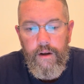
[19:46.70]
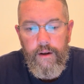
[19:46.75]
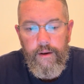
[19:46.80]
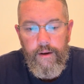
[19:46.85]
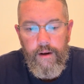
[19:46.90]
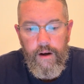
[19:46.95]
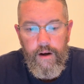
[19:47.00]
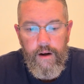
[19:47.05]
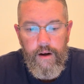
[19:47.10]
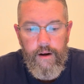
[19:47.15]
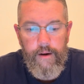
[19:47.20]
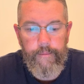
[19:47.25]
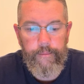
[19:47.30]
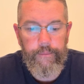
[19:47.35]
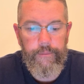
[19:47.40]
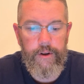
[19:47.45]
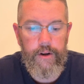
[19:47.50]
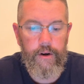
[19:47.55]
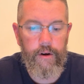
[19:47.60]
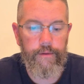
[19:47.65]

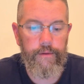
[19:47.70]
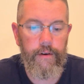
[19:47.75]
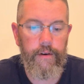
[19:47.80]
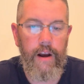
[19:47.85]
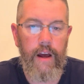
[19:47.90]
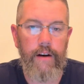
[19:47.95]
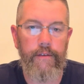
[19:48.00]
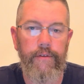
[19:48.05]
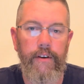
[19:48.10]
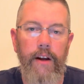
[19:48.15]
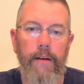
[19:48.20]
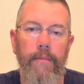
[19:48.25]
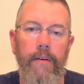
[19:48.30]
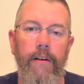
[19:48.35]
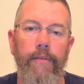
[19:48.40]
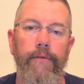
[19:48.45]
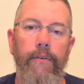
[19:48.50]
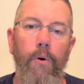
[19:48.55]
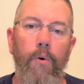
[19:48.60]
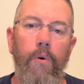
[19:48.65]
You know, if you got a family
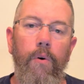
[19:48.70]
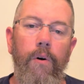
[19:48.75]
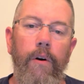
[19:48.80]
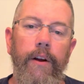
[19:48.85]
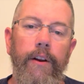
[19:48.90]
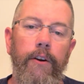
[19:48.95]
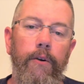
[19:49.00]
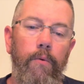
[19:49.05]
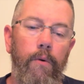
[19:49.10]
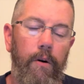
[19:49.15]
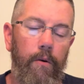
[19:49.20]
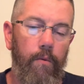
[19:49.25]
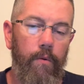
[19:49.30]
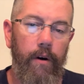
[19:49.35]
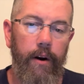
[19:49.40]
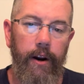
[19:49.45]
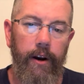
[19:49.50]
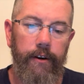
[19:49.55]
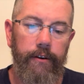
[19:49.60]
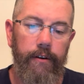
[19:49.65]
of 4 and you want
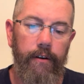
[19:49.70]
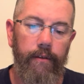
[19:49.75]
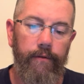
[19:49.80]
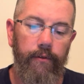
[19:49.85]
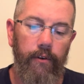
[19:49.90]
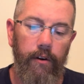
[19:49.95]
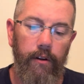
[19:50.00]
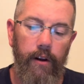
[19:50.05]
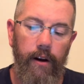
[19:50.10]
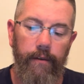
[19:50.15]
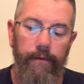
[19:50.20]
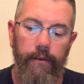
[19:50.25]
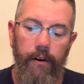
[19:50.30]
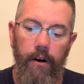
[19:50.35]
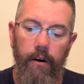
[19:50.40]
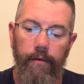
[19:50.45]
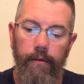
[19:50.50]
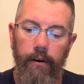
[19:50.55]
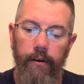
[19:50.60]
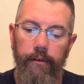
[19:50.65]
1 extra for
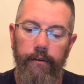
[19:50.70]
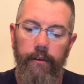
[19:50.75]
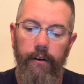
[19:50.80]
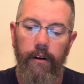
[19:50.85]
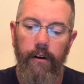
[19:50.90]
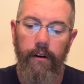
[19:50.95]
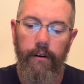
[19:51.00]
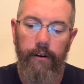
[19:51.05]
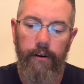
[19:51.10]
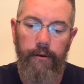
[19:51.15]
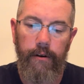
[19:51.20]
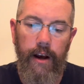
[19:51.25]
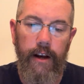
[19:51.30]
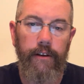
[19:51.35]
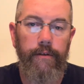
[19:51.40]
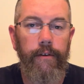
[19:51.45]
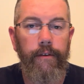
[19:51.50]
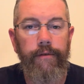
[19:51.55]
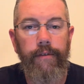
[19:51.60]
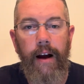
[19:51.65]
leftovers, you'd
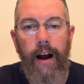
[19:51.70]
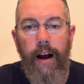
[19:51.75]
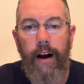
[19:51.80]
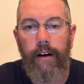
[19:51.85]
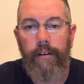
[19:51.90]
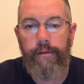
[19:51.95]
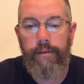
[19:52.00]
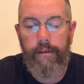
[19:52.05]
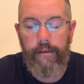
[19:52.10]
ask for 5.